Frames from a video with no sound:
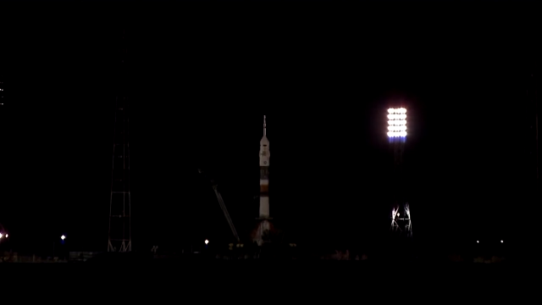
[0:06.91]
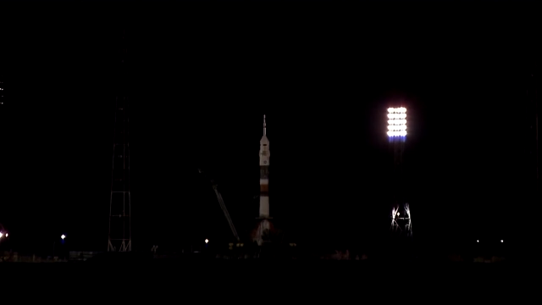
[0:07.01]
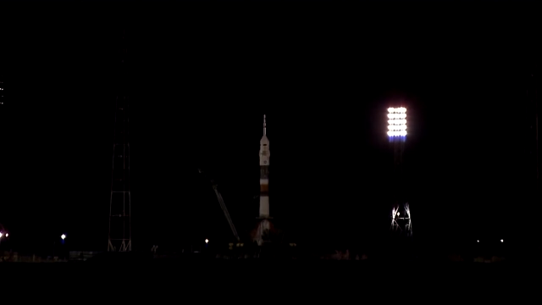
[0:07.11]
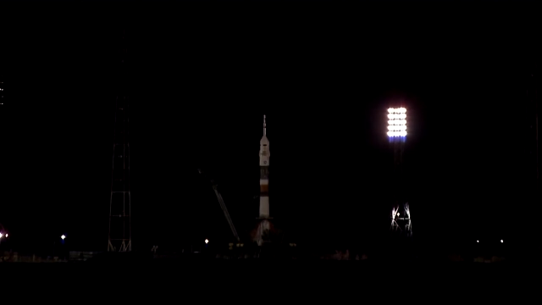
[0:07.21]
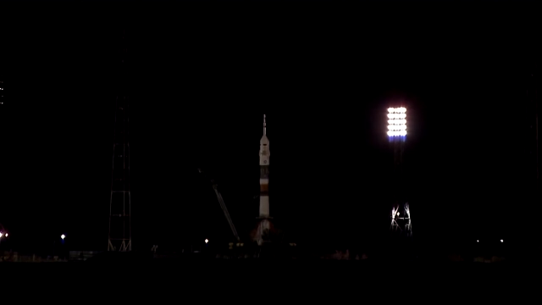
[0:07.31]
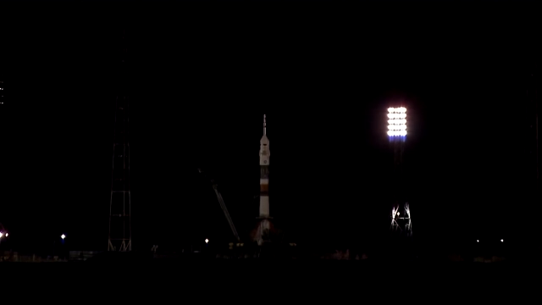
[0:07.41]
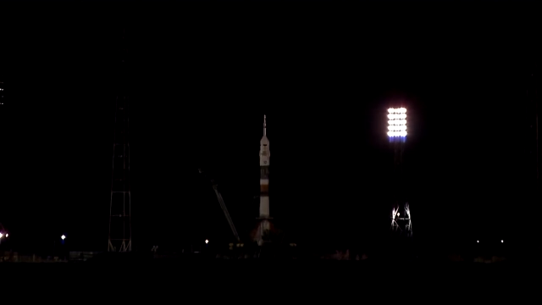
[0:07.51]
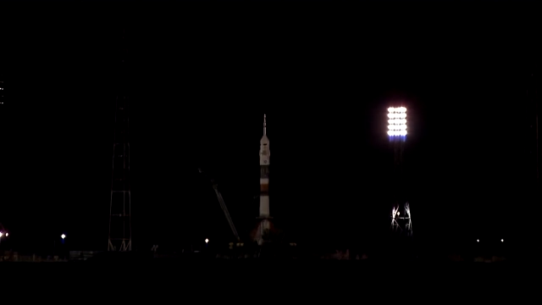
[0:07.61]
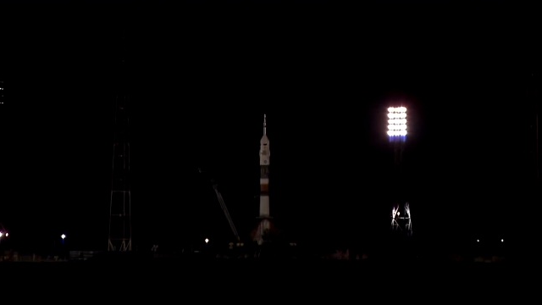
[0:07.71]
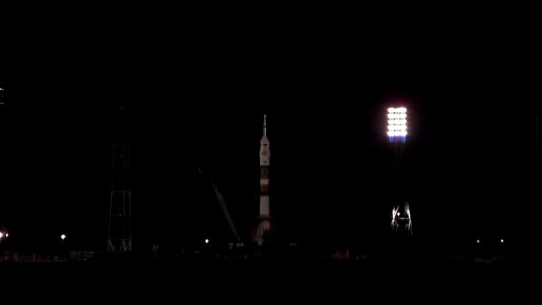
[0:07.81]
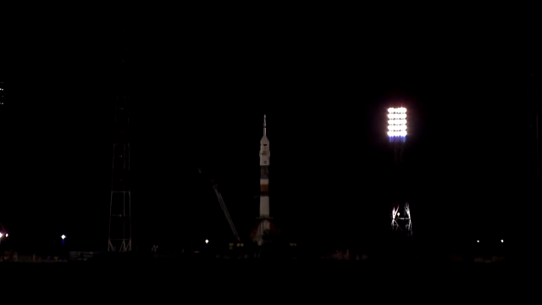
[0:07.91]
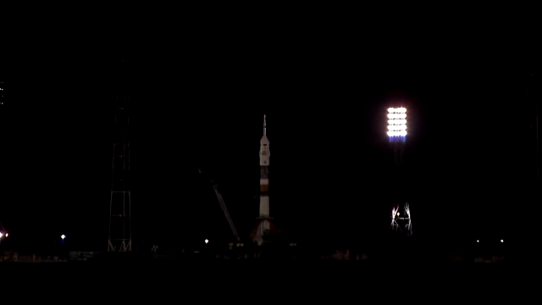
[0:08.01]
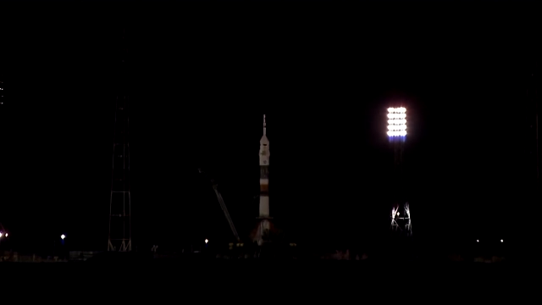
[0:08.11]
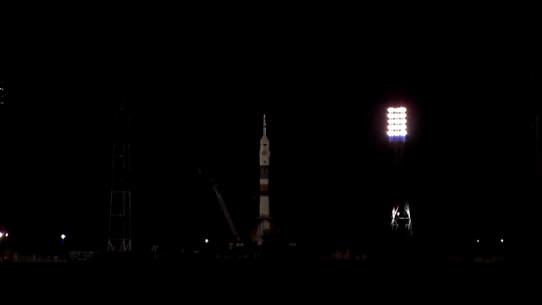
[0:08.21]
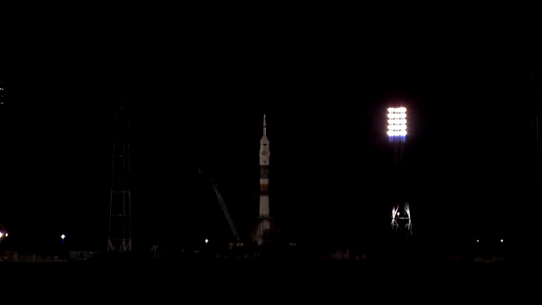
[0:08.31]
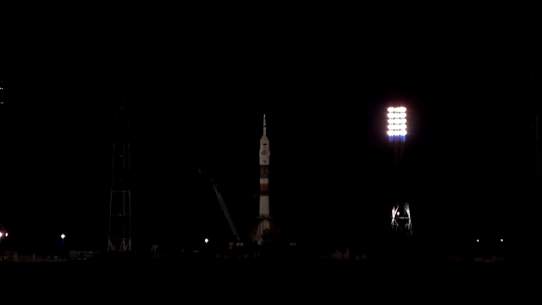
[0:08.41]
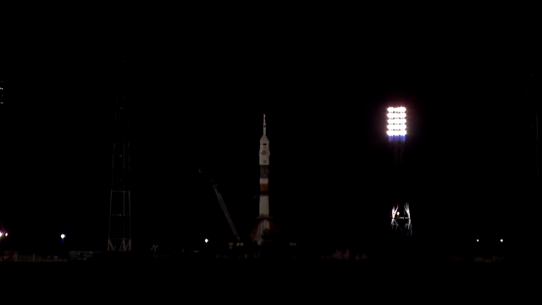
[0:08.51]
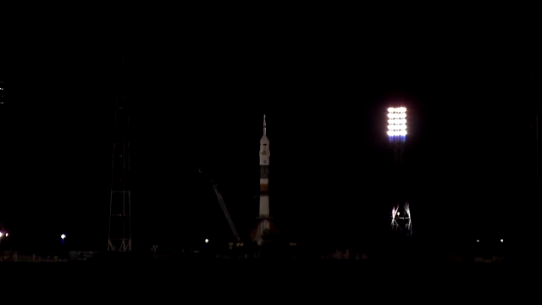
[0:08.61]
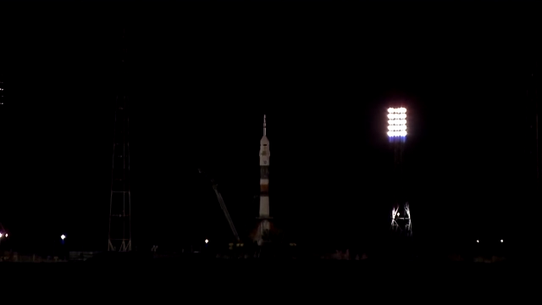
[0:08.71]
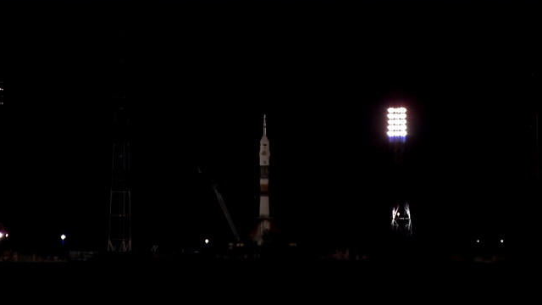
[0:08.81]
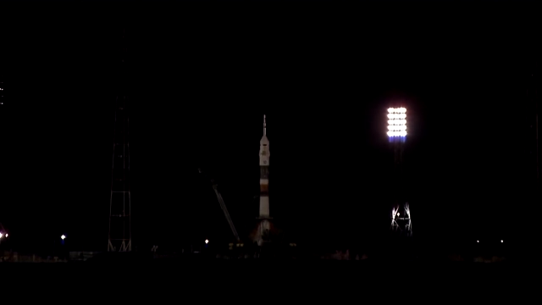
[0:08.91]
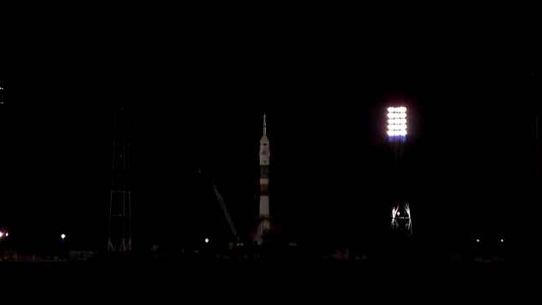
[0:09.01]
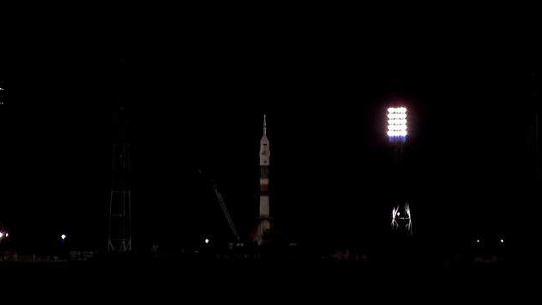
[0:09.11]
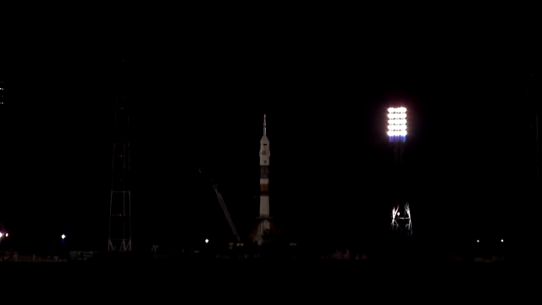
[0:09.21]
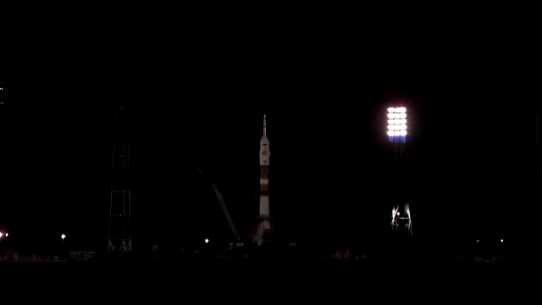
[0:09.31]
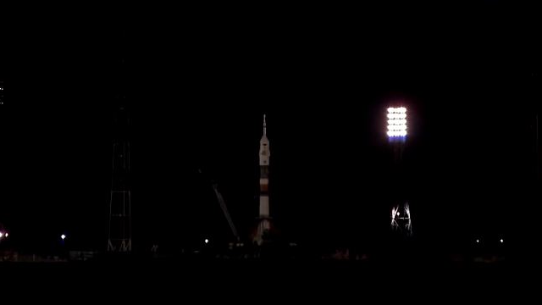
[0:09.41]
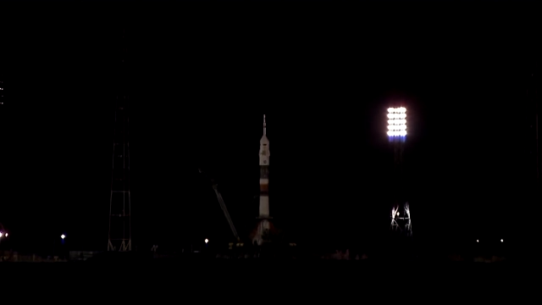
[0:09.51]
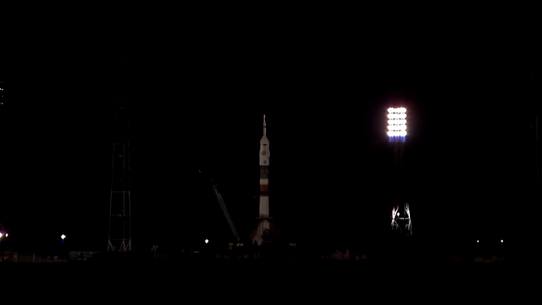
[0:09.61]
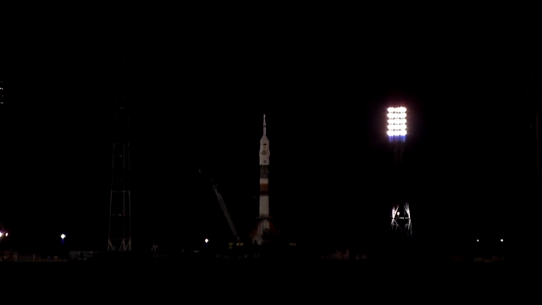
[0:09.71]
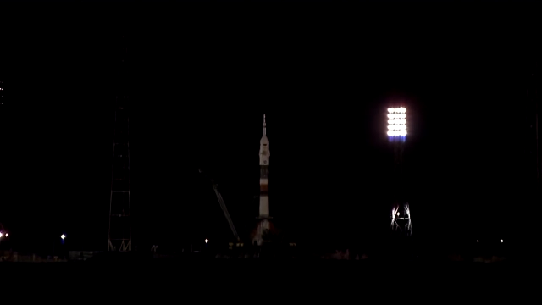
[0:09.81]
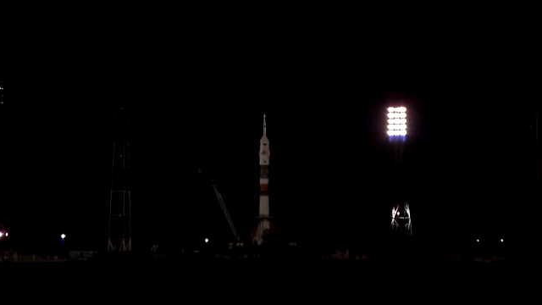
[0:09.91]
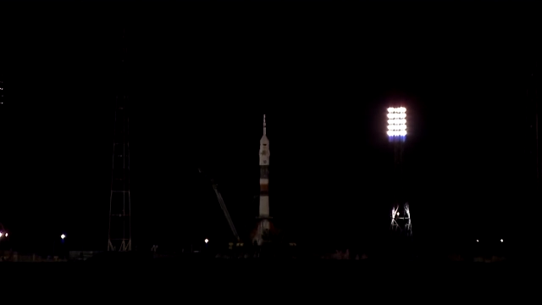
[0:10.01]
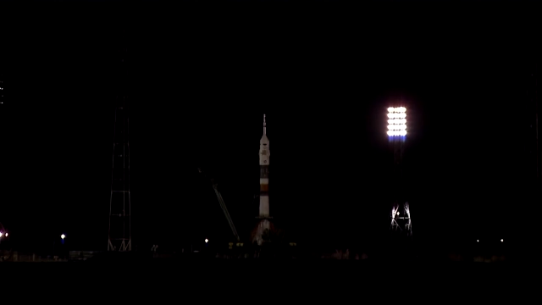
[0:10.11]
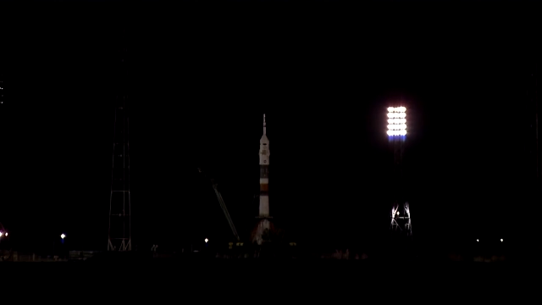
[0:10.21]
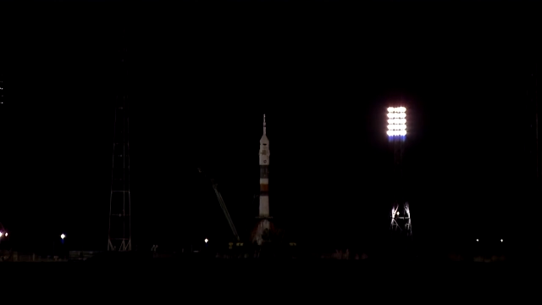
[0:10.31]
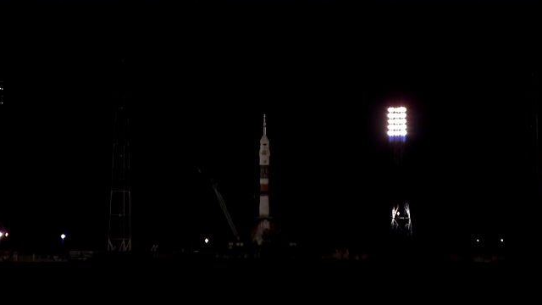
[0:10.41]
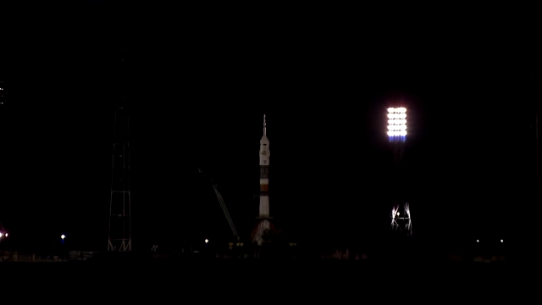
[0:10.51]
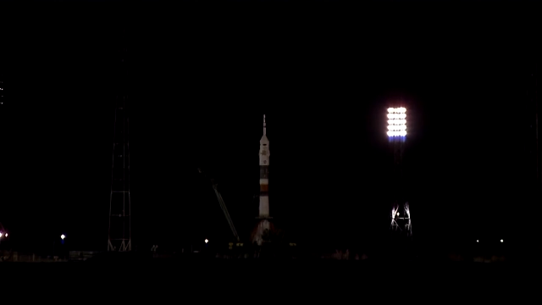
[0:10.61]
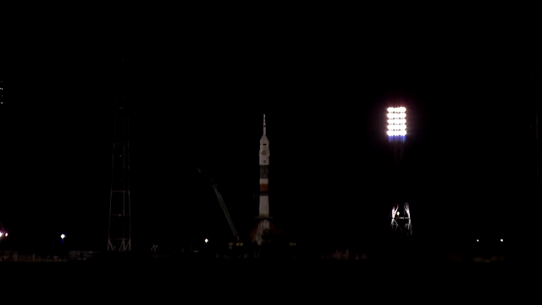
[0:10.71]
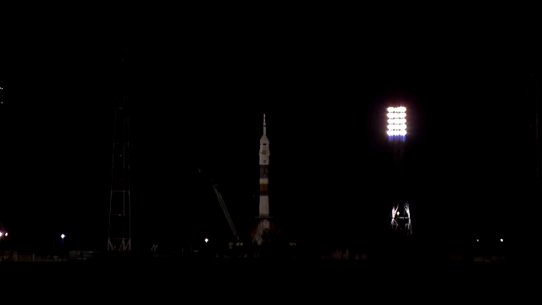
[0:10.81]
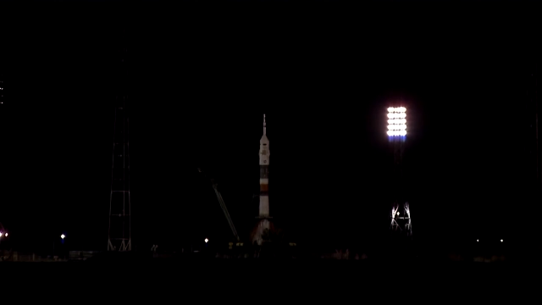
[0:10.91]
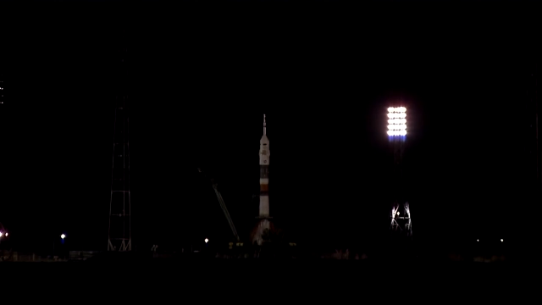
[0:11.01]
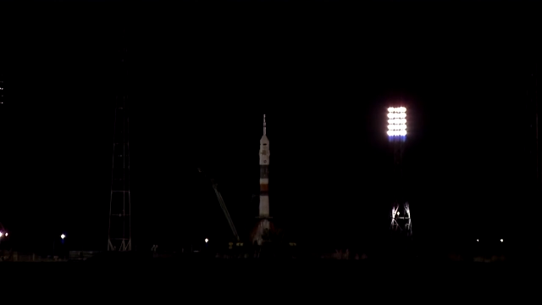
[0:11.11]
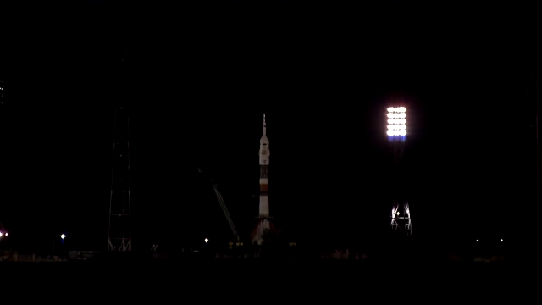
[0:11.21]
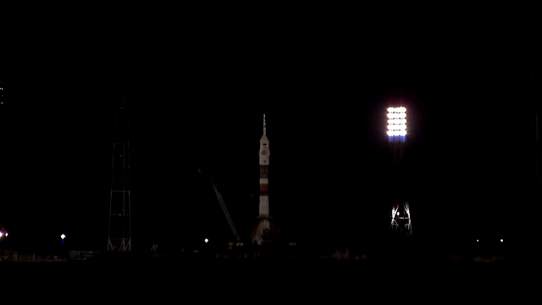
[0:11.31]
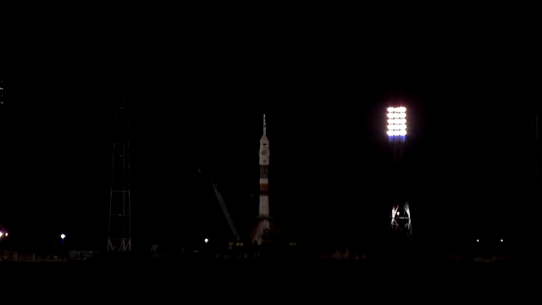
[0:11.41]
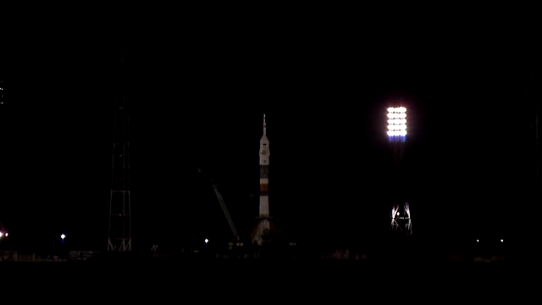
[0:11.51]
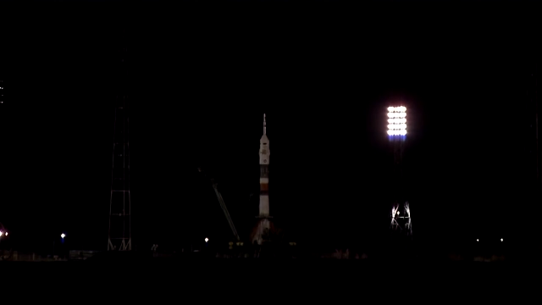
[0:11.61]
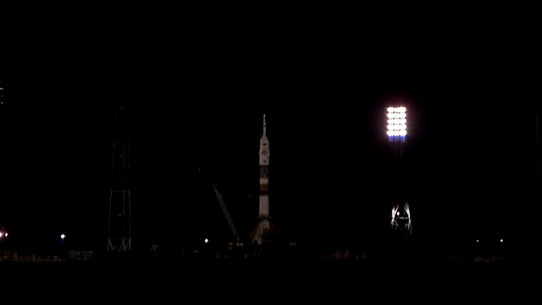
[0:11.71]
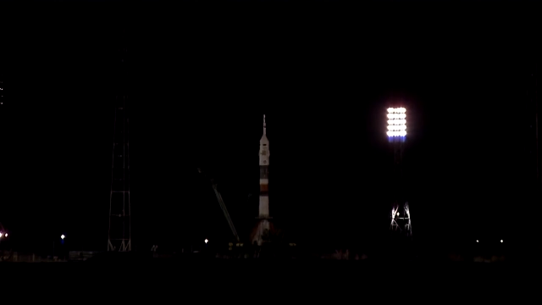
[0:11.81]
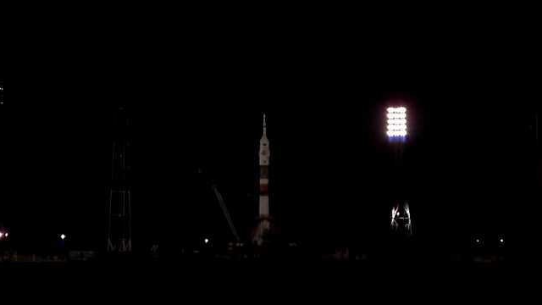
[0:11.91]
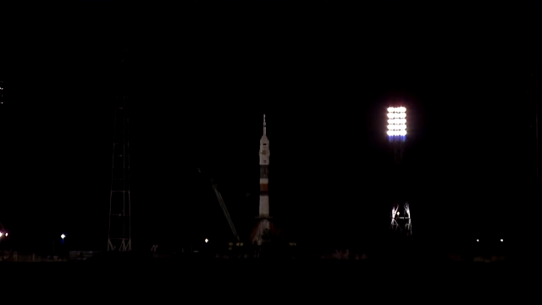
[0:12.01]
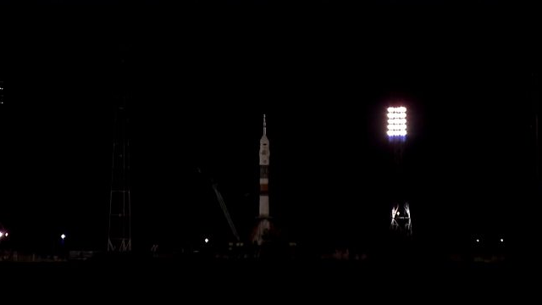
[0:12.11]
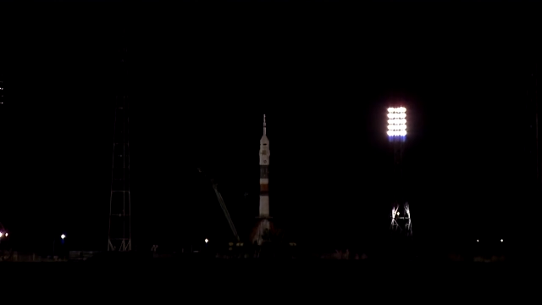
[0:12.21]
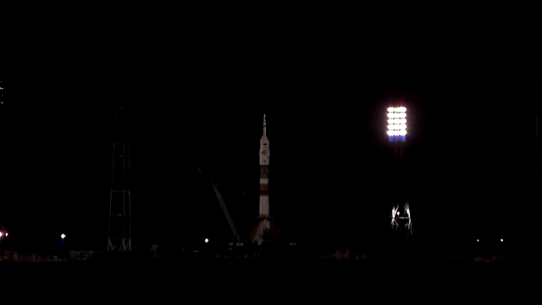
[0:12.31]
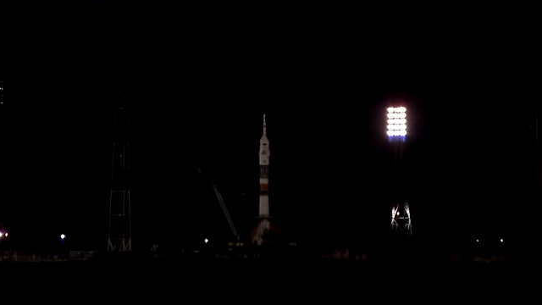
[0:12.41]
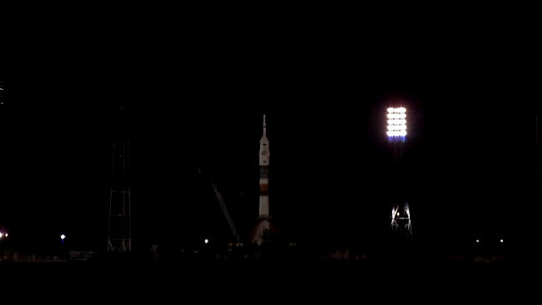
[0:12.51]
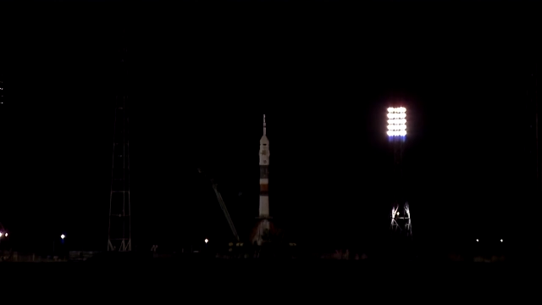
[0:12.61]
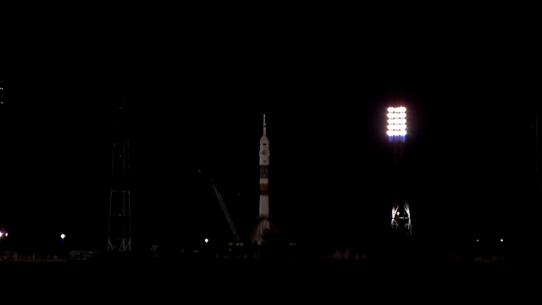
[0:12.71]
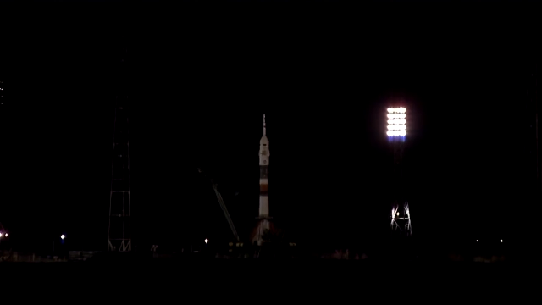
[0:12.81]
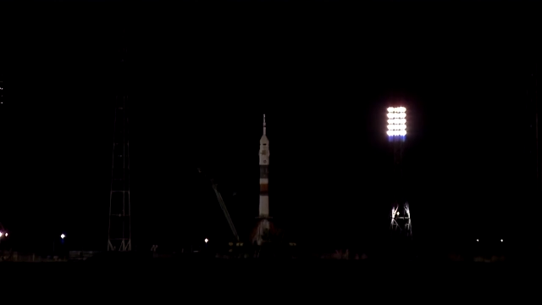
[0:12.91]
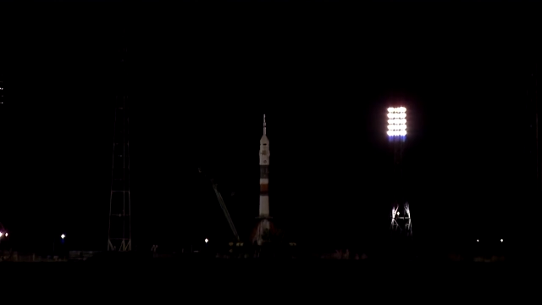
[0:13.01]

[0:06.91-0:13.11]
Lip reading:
No face is visible, so there are no lips to read.